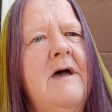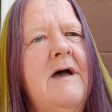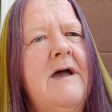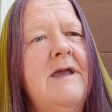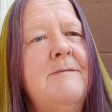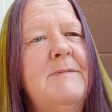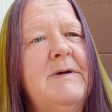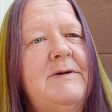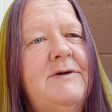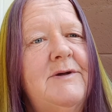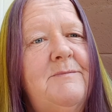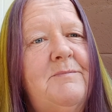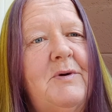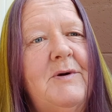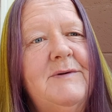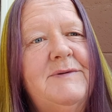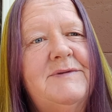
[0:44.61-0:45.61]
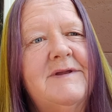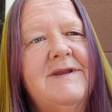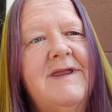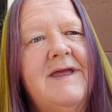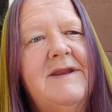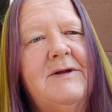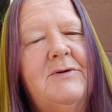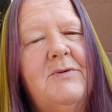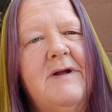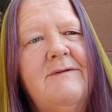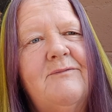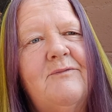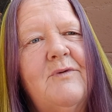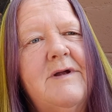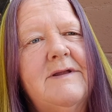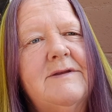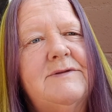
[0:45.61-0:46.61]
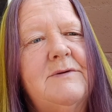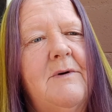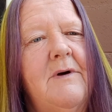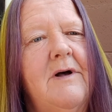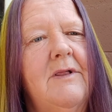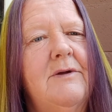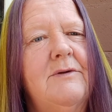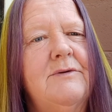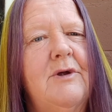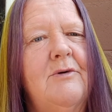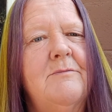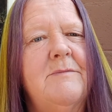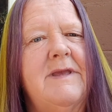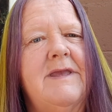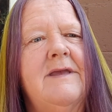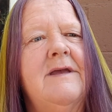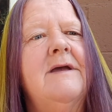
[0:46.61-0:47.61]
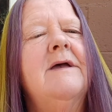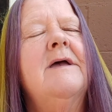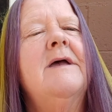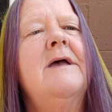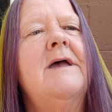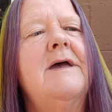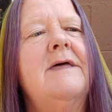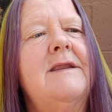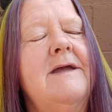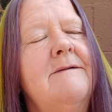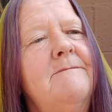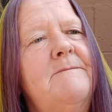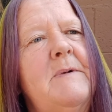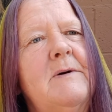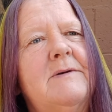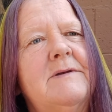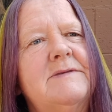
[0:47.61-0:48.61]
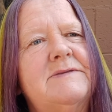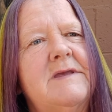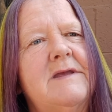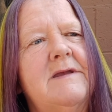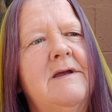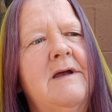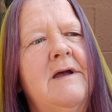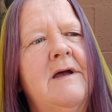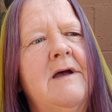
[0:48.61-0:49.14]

I am a good person and a great friend to all who know me, and I am focusing